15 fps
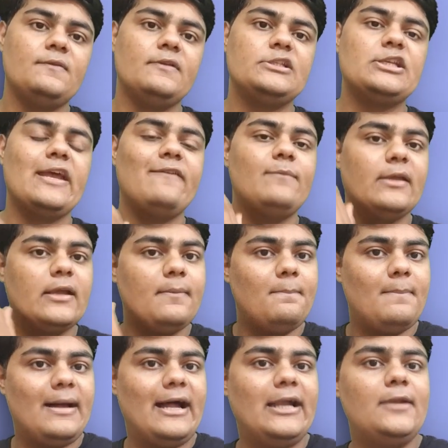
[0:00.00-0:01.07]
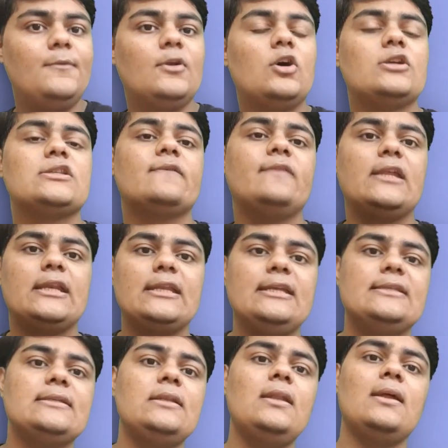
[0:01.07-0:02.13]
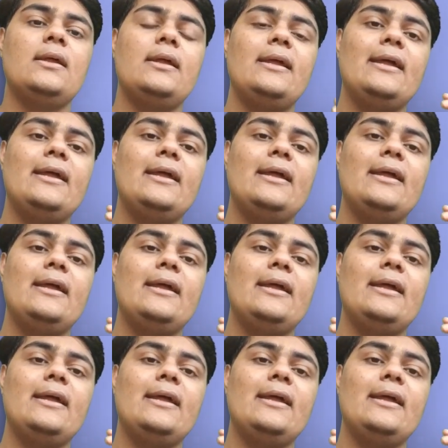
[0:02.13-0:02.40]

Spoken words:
which have become bad because of the reason